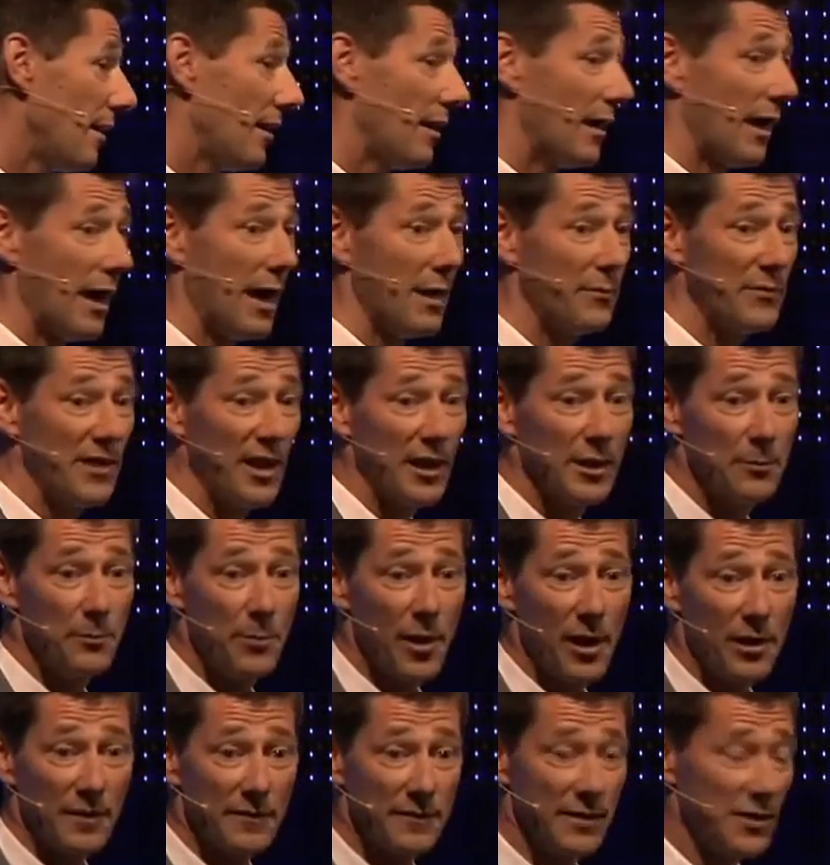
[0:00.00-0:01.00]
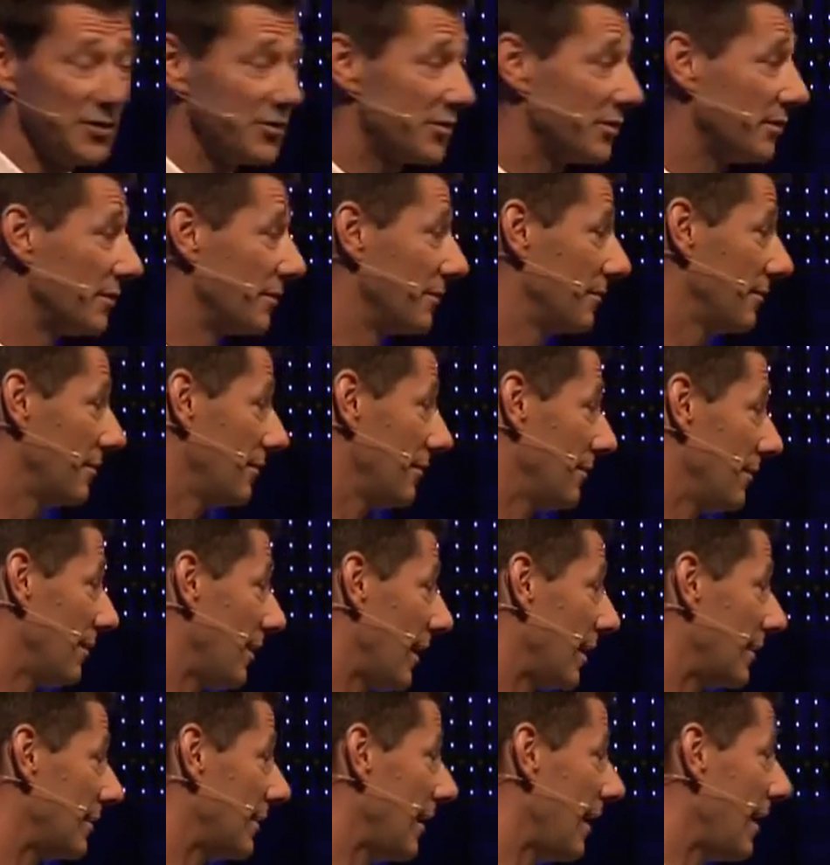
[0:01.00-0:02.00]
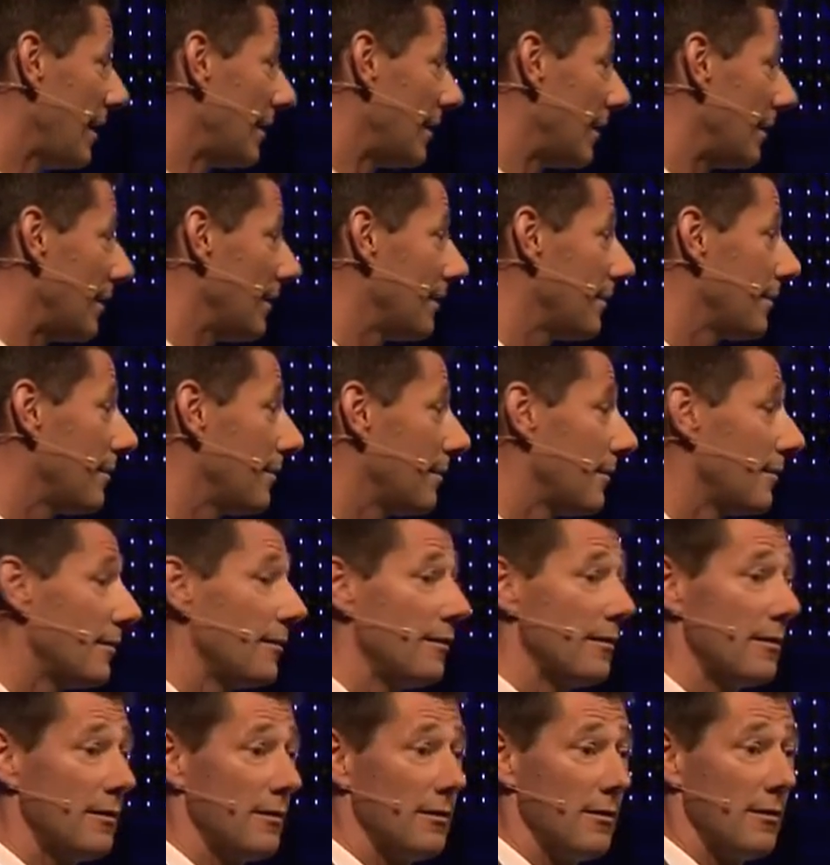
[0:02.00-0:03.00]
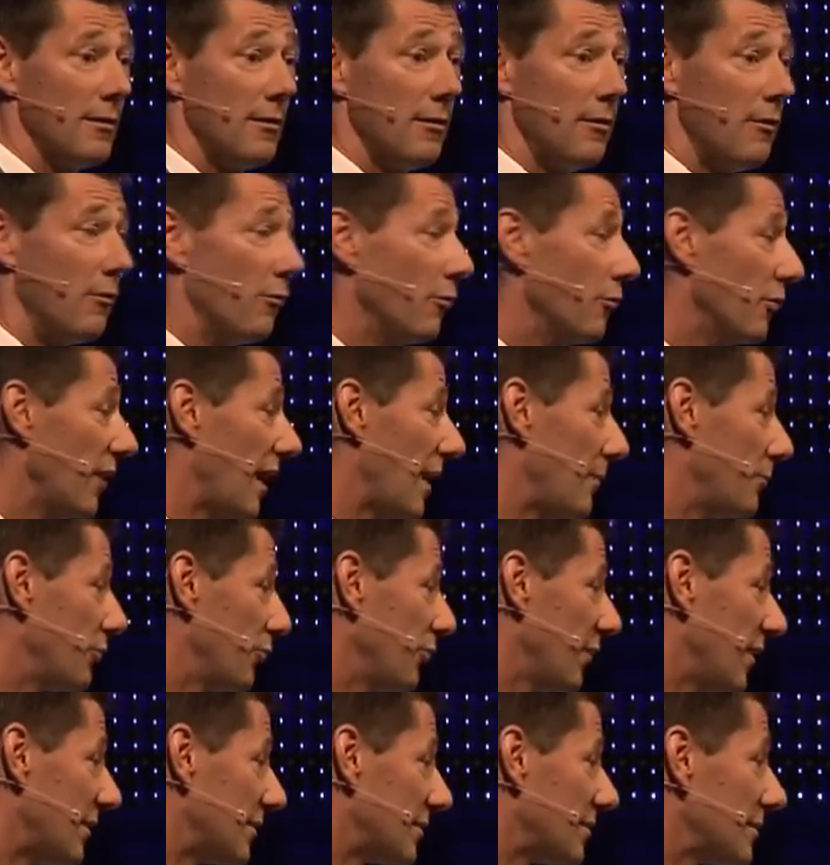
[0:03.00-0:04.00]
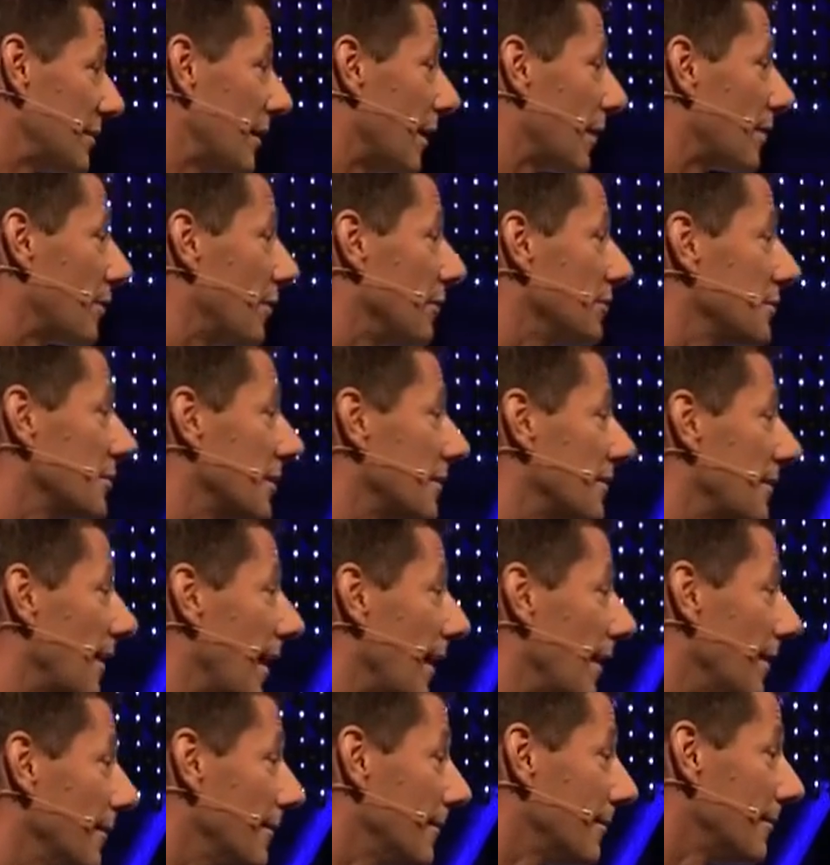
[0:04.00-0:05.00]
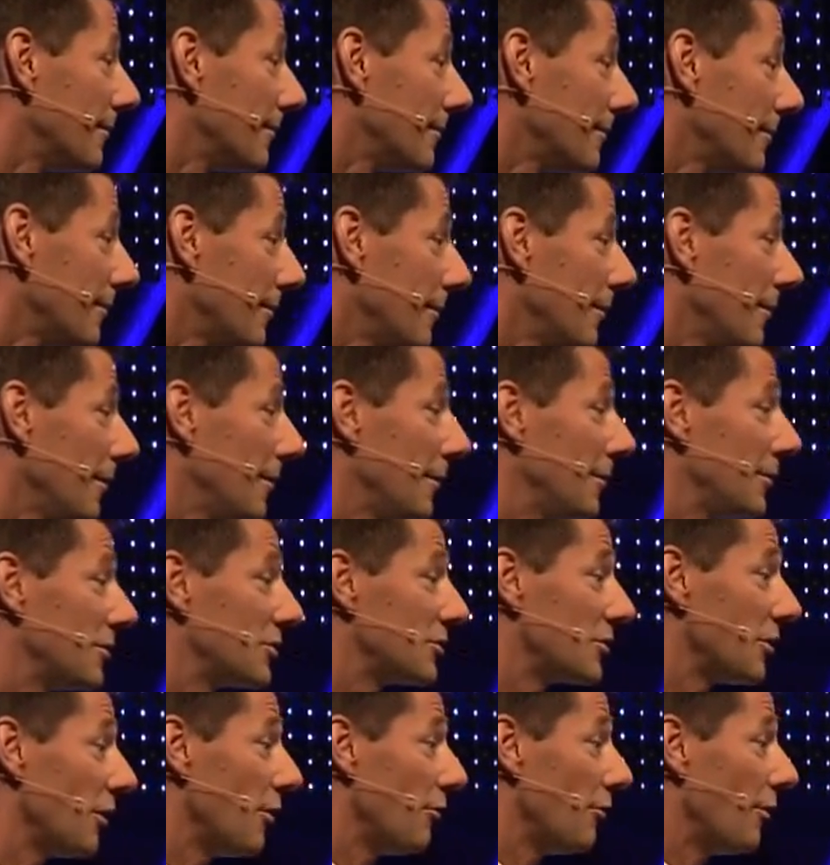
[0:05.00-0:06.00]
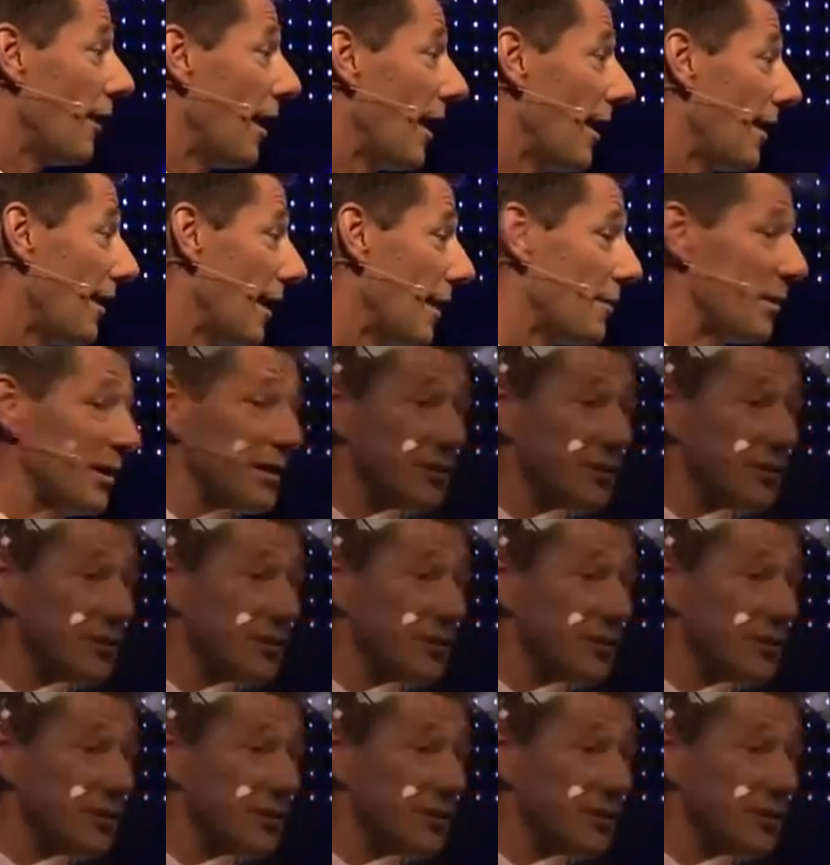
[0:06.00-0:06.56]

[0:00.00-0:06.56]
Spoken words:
I'm not a politician like Nelly or a prince like Constantine. So I am an